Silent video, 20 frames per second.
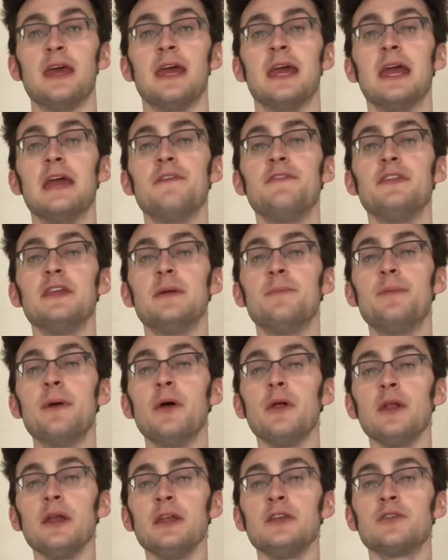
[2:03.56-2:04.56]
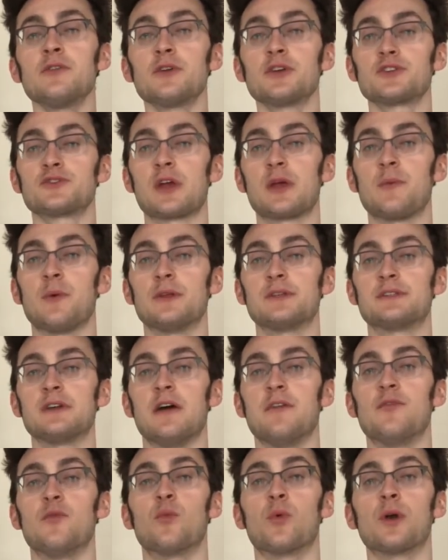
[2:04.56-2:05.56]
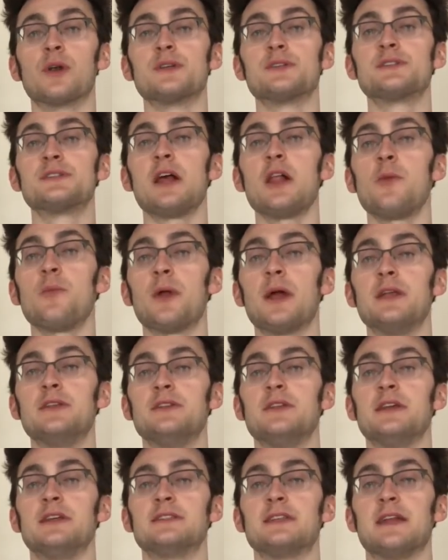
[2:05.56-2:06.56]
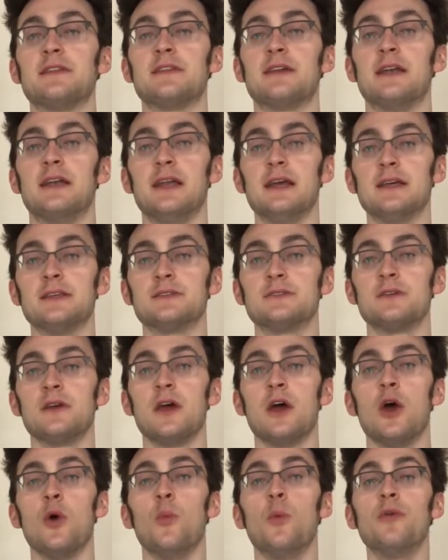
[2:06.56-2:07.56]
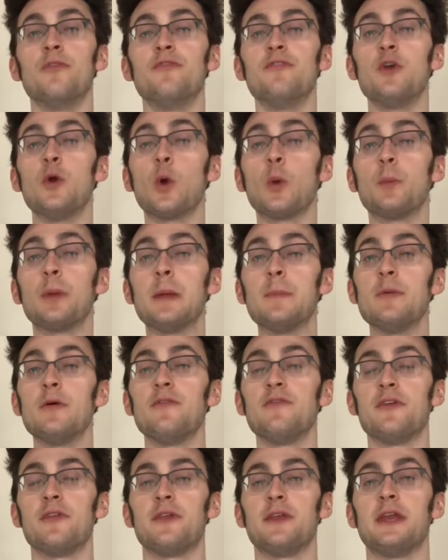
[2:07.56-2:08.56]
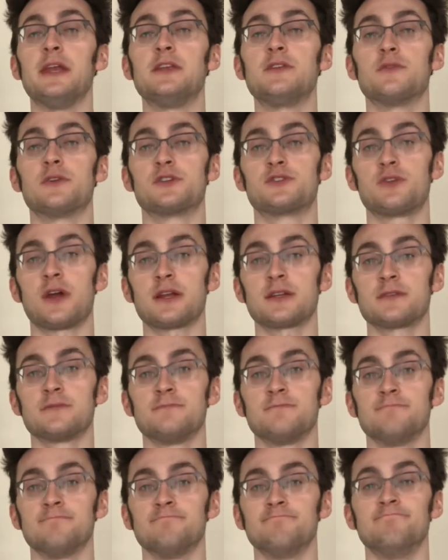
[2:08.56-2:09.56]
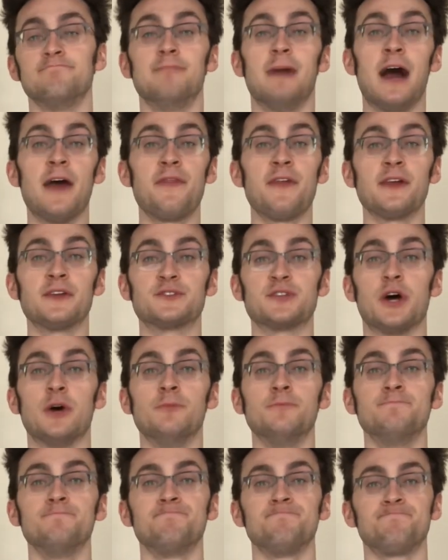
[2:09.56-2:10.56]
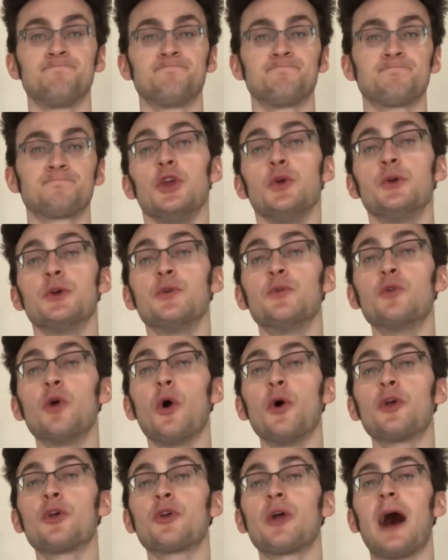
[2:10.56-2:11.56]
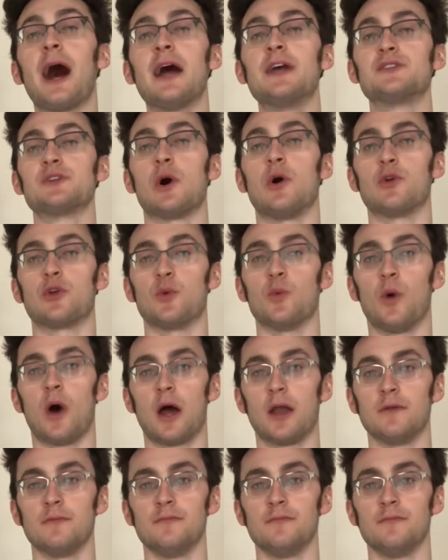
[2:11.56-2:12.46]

If the ability to restrain oneself weren't celebrated to the extent that it is, would fewer people feel the need to restrict? I think so. You can roll your eyes all you want.